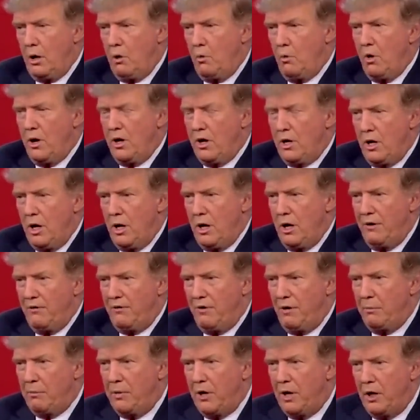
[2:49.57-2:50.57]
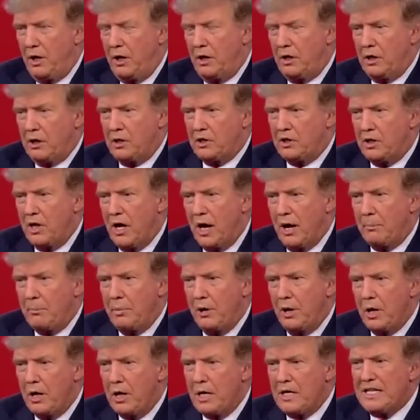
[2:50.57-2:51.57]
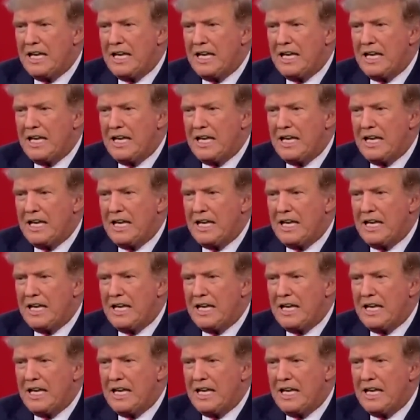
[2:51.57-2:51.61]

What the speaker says: I want everybody to stop